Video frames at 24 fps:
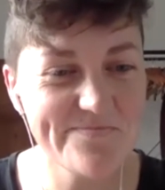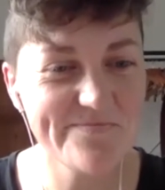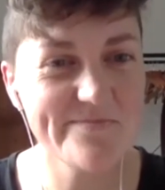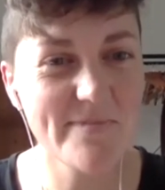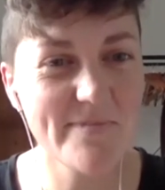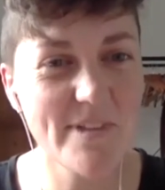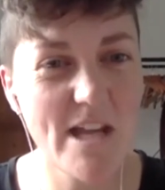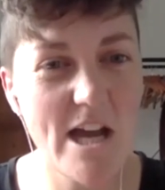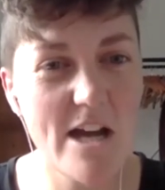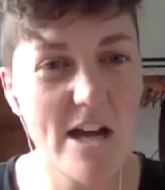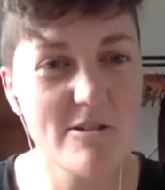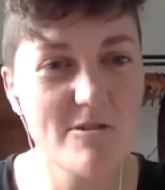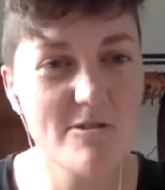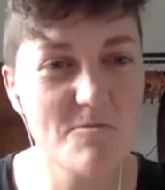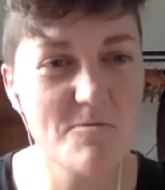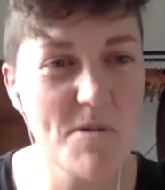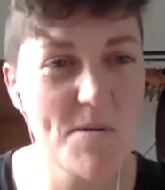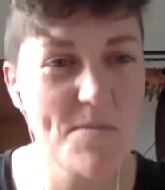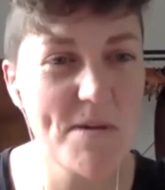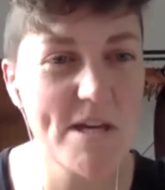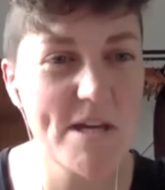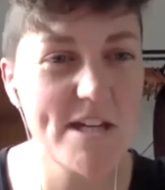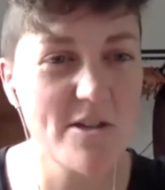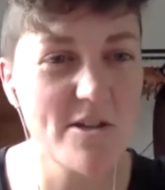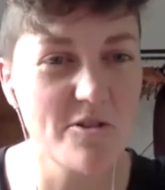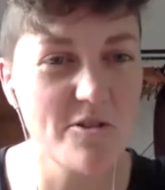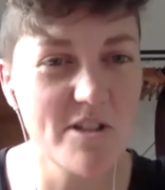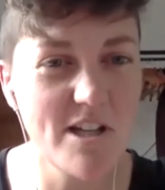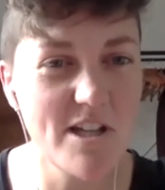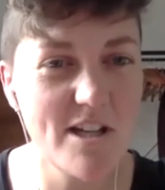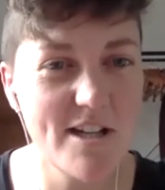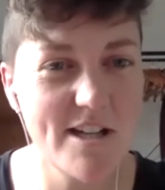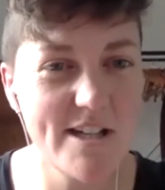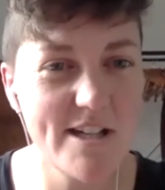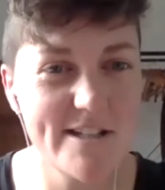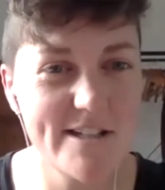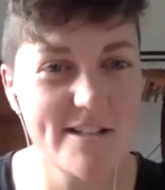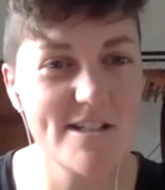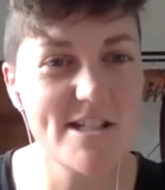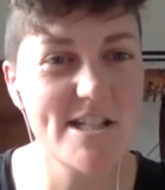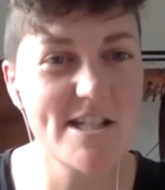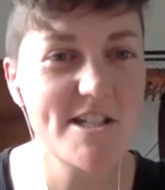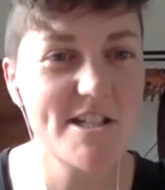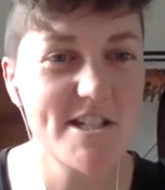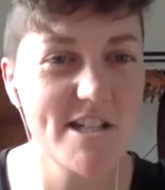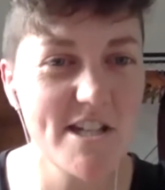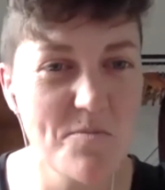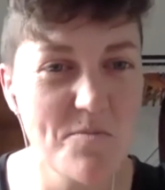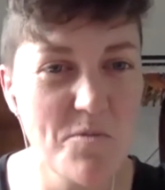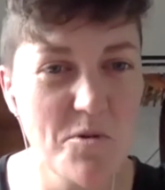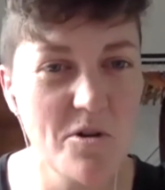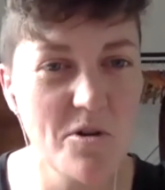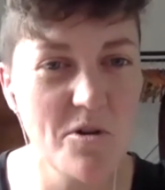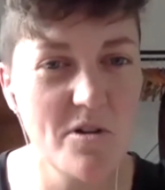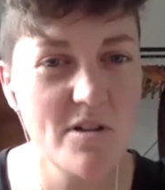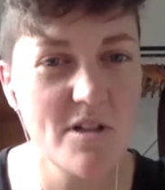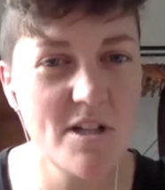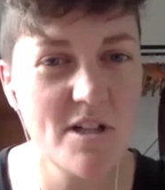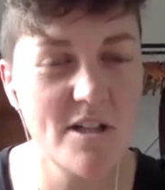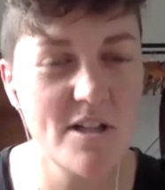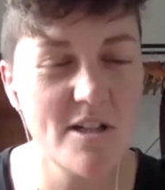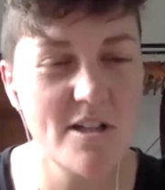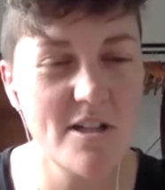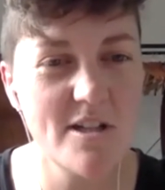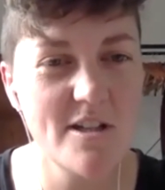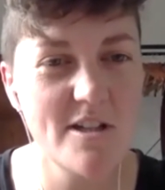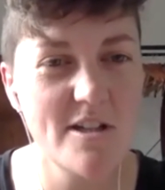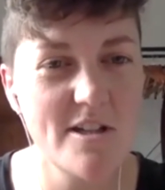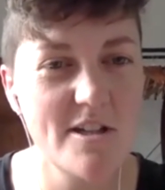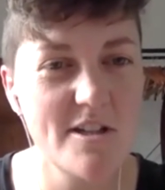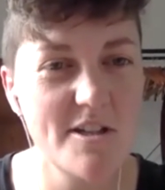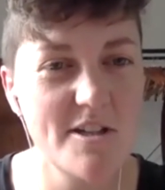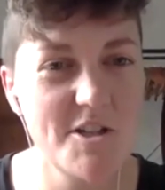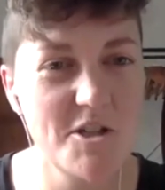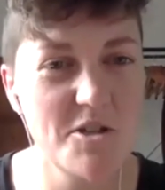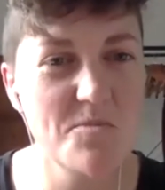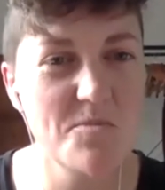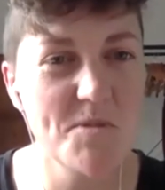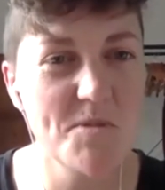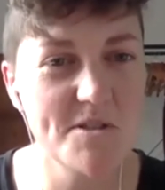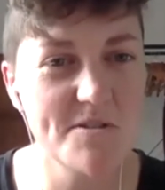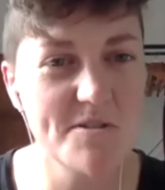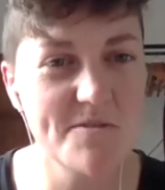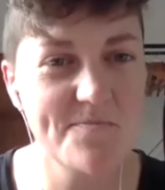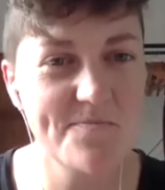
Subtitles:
How can we make online teaching more human?